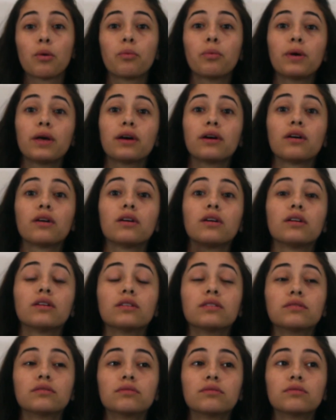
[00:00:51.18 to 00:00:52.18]

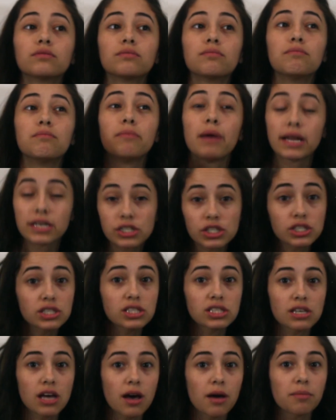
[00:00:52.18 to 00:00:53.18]
We'll
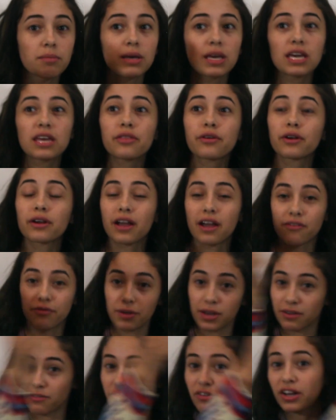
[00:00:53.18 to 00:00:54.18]
mention some, either if
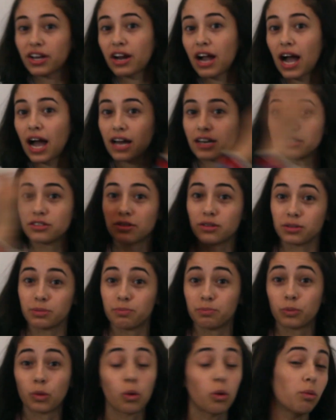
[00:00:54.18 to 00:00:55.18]
we can figure out how to do
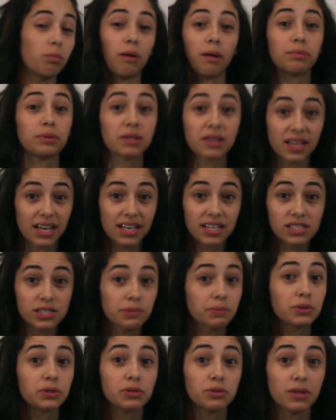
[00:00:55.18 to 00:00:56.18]
the cool bubble
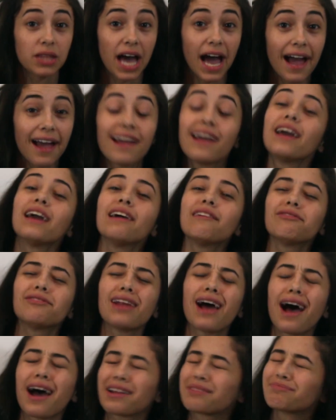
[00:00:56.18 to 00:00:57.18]
things, we'll do that. If
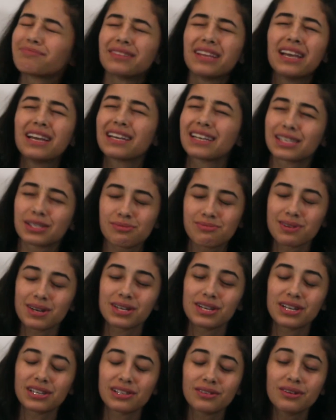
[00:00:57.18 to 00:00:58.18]
not, because
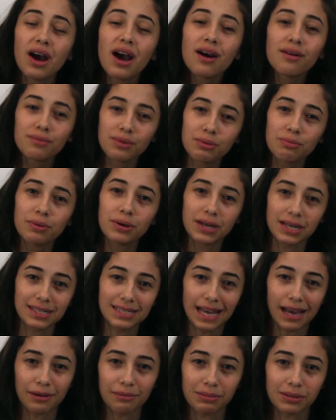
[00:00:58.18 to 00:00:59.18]
we're new, we'll put it
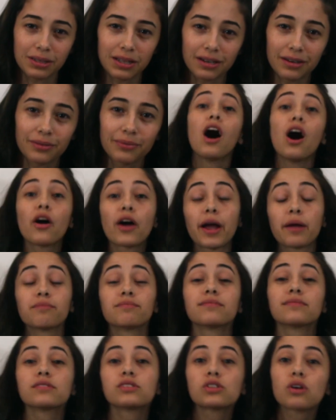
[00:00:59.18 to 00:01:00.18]
down below. Okay,
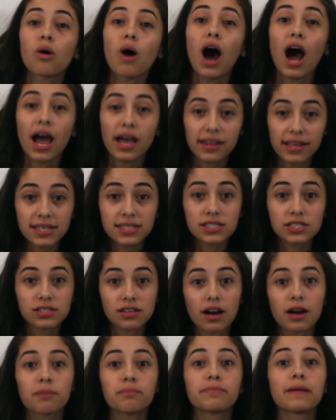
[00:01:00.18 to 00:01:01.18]
so I like to
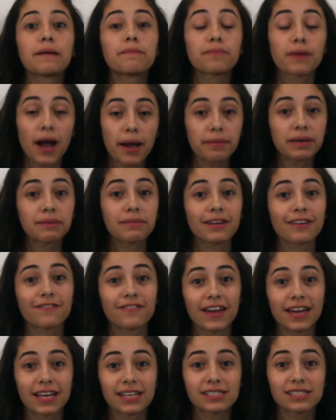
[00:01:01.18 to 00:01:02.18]
start by priming my
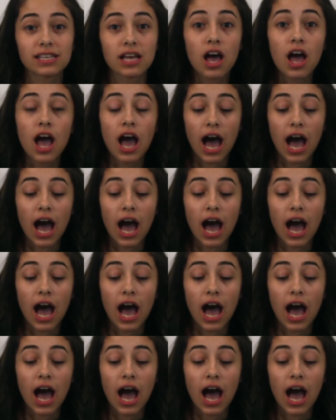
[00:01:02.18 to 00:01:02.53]
face.